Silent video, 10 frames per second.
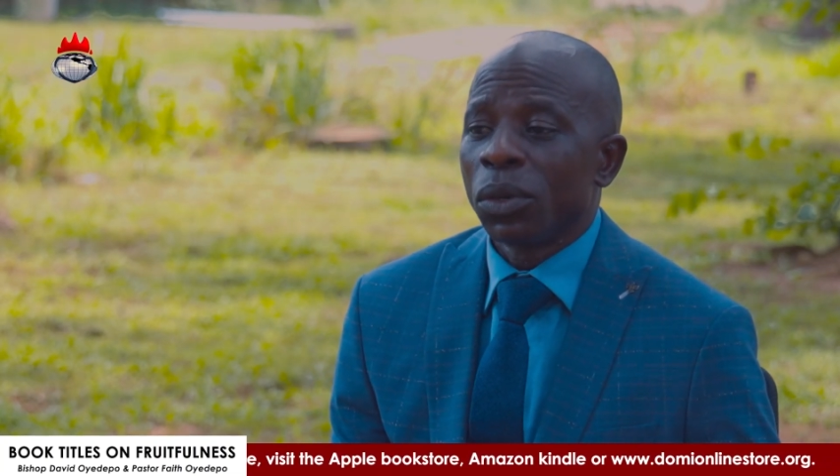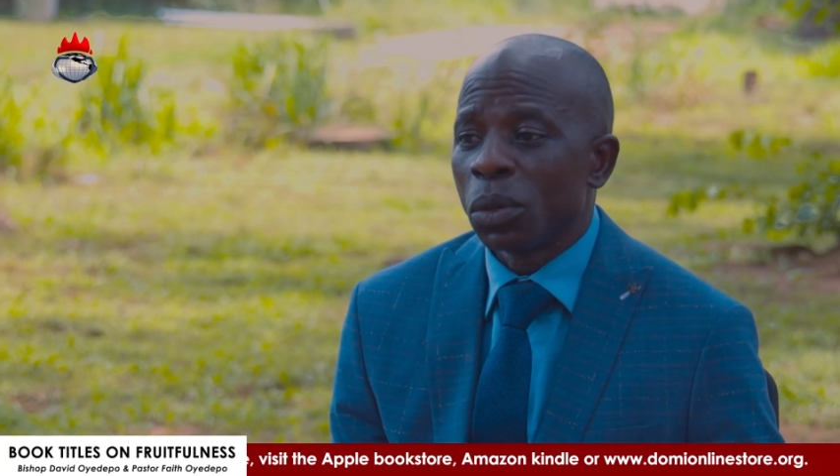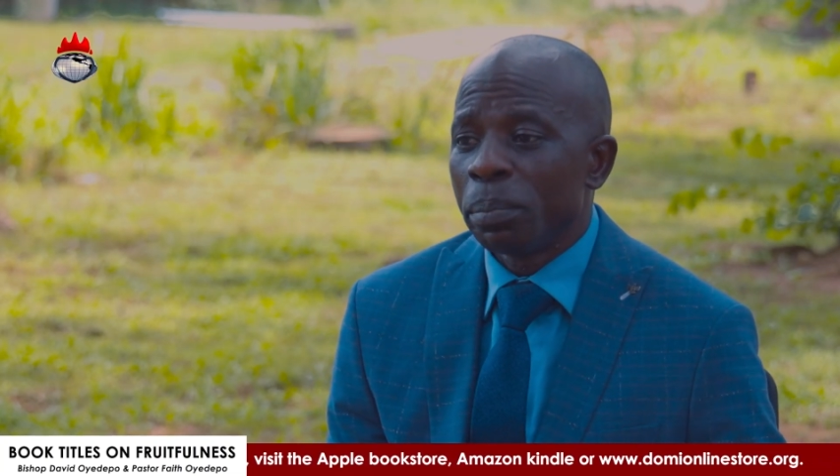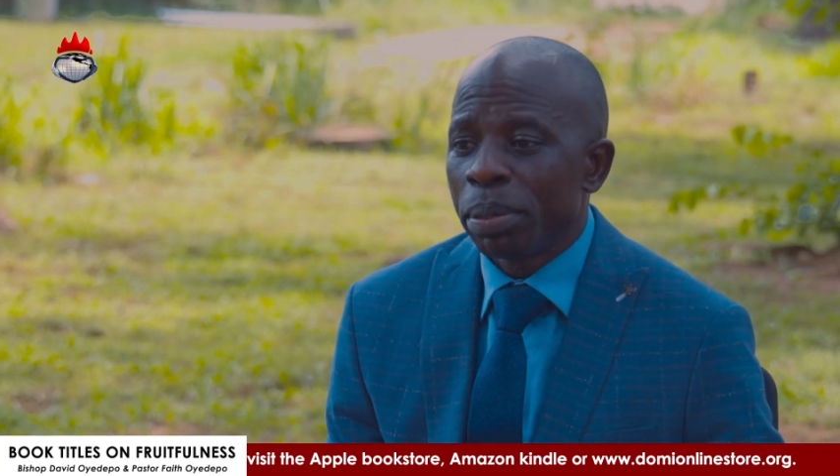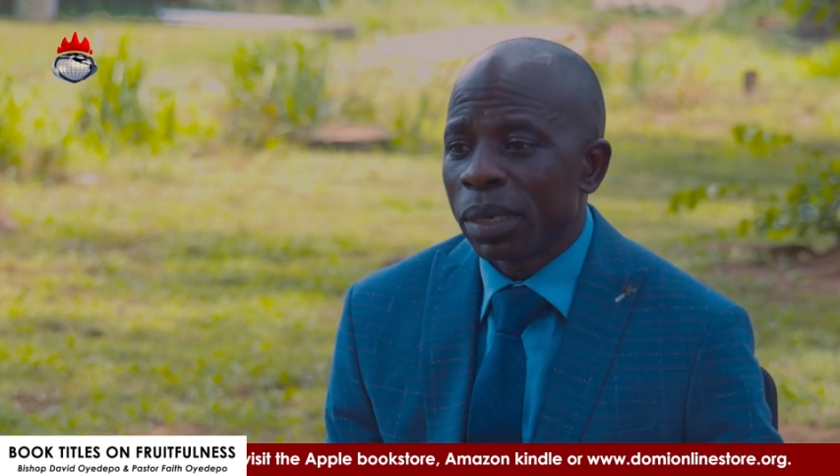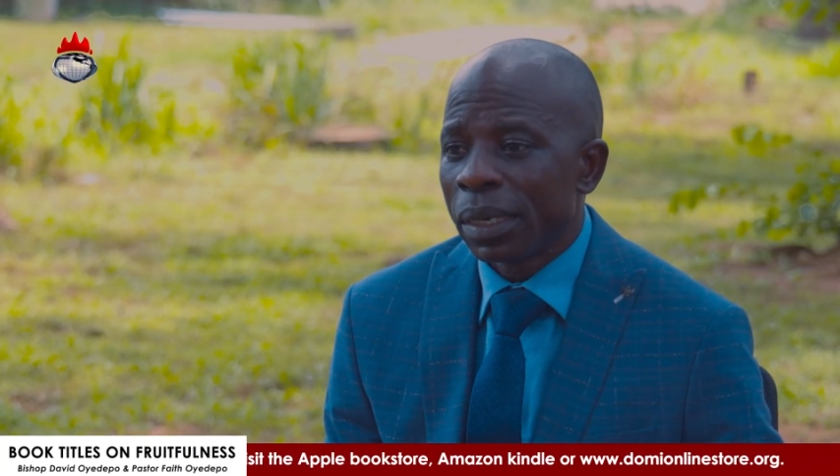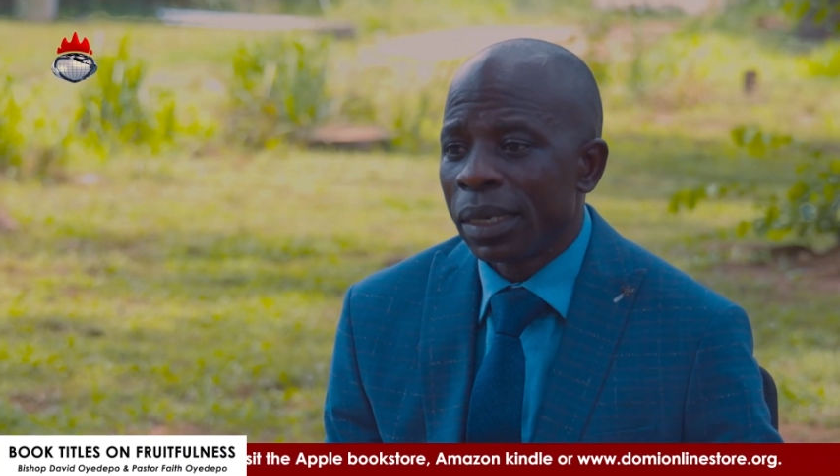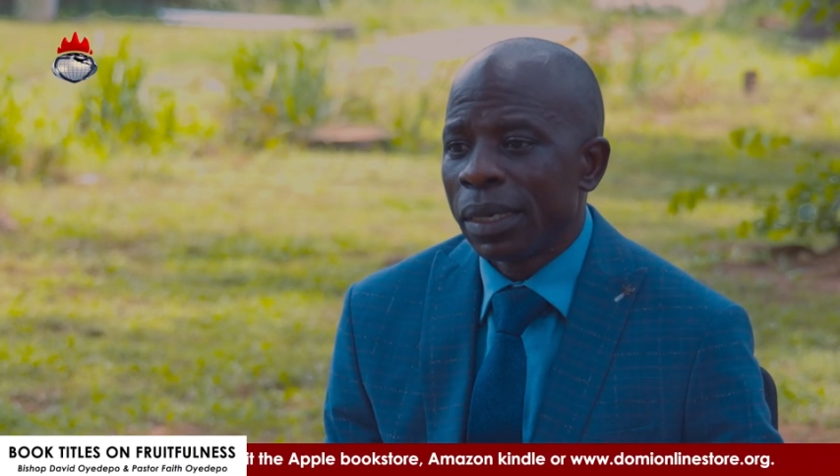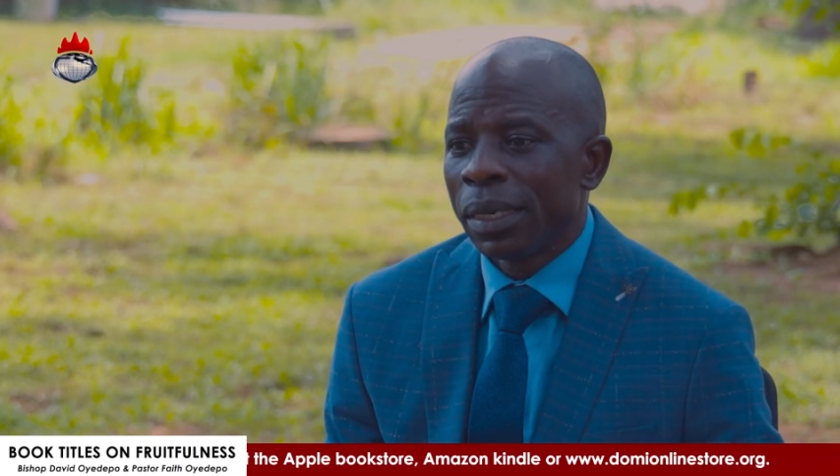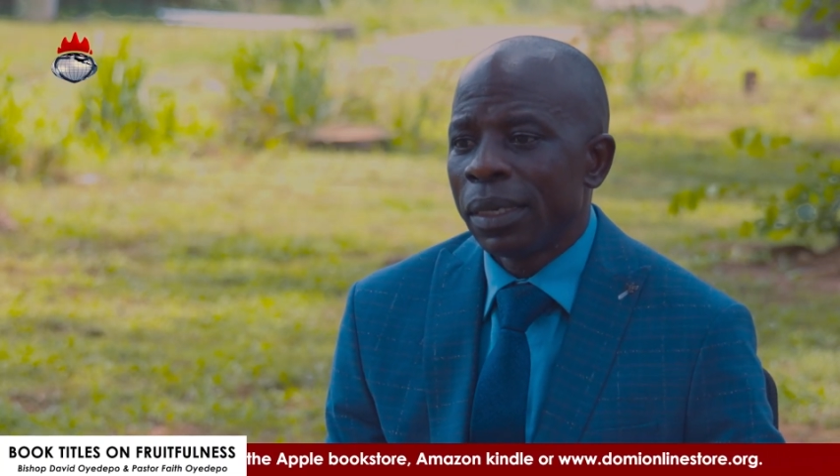group,
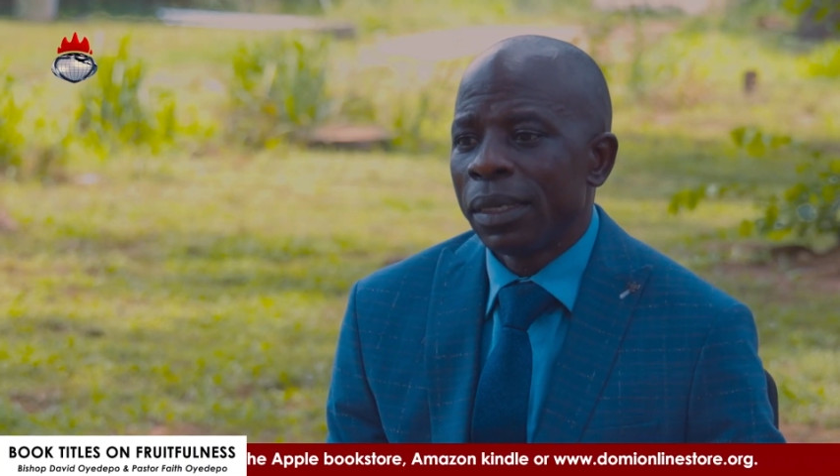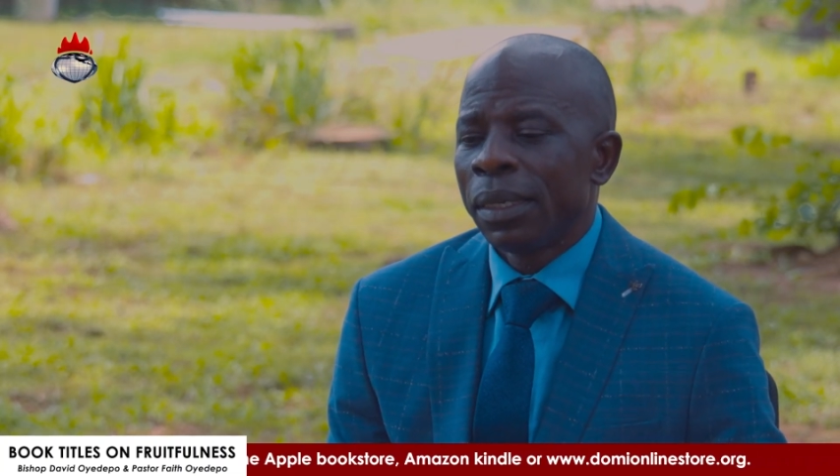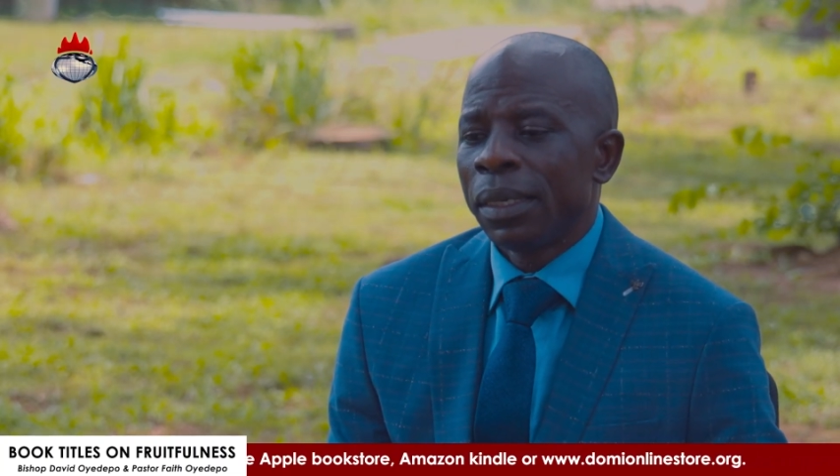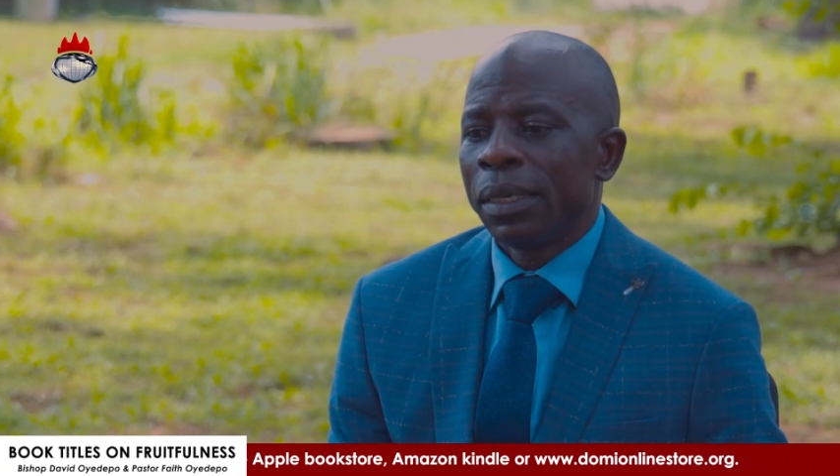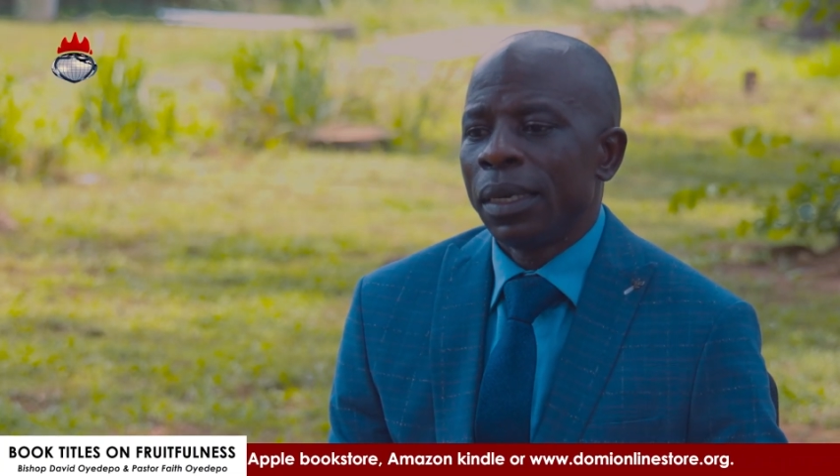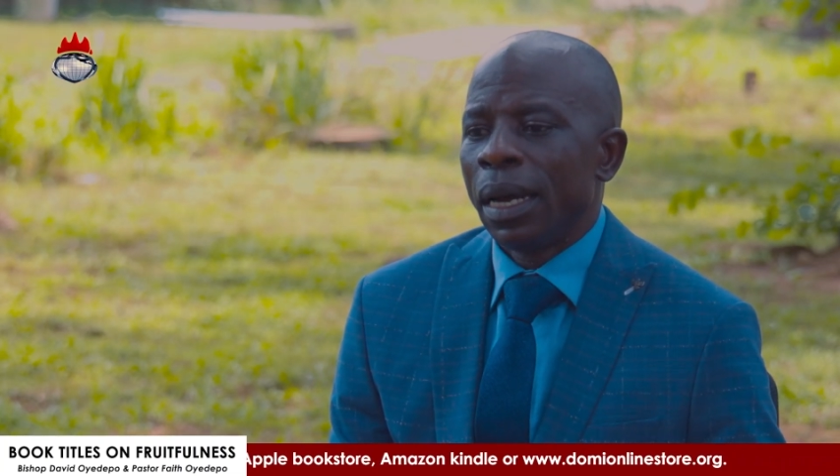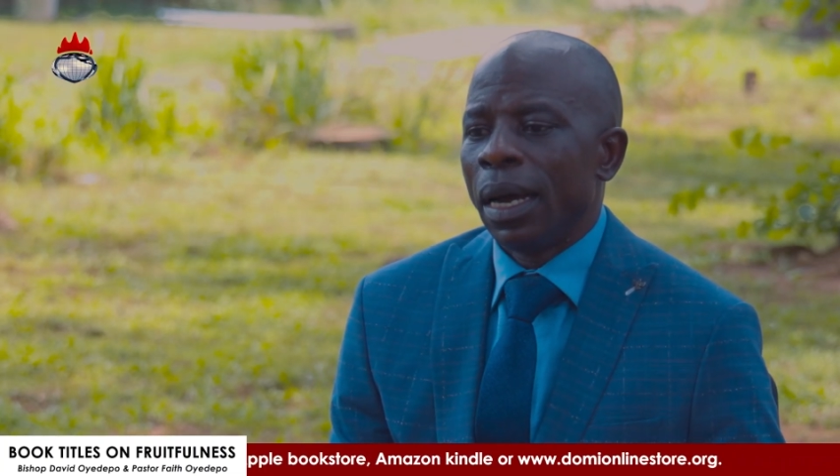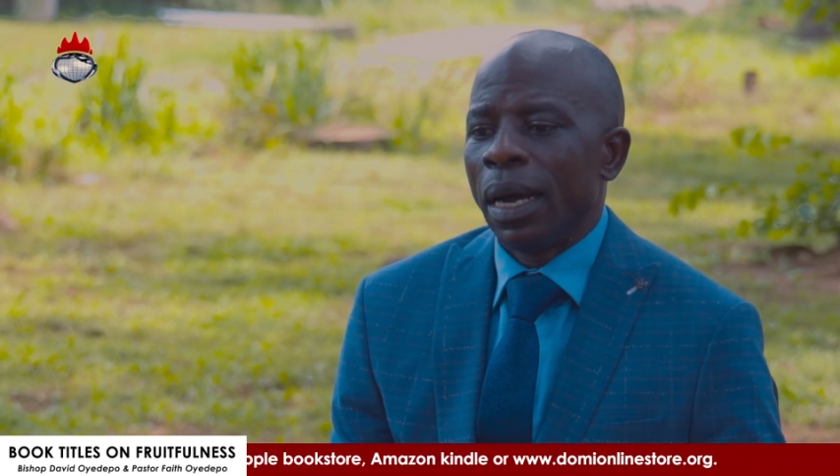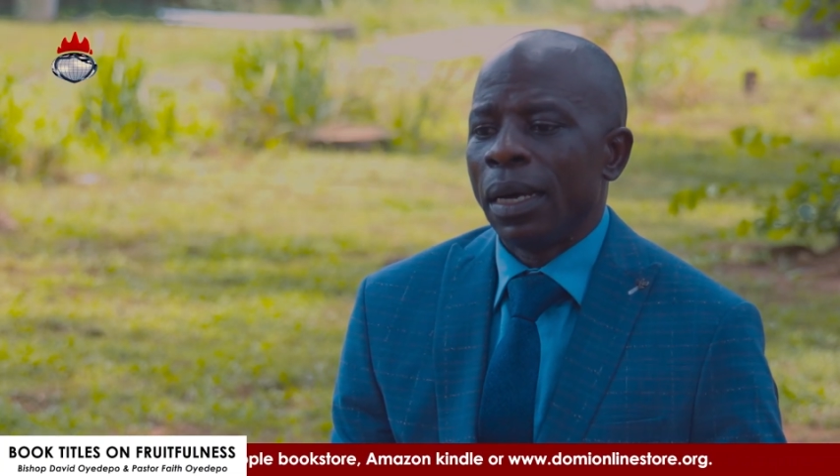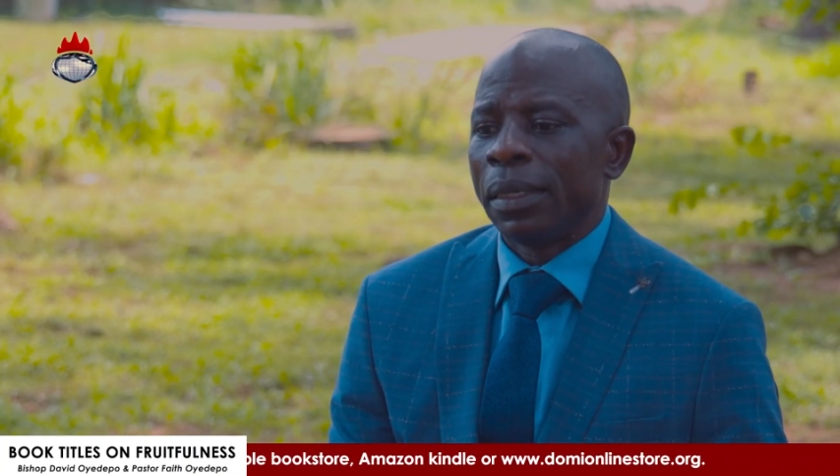
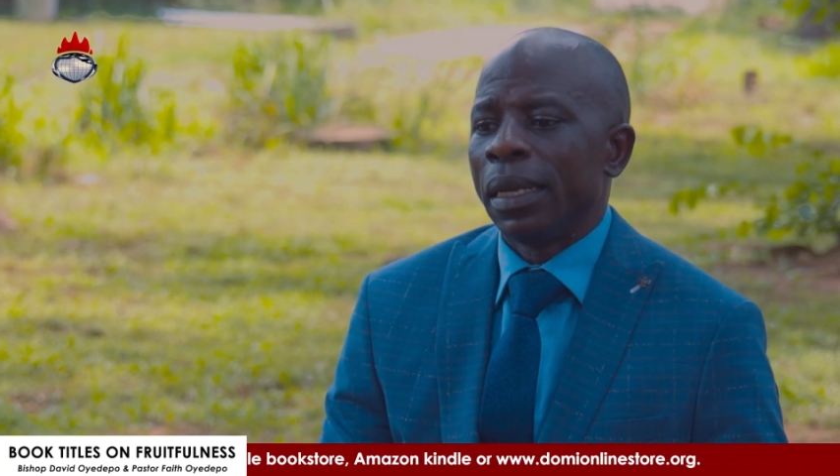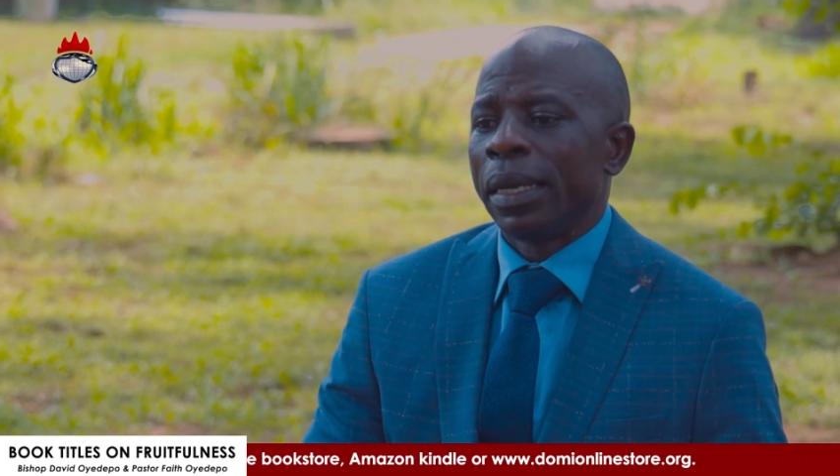and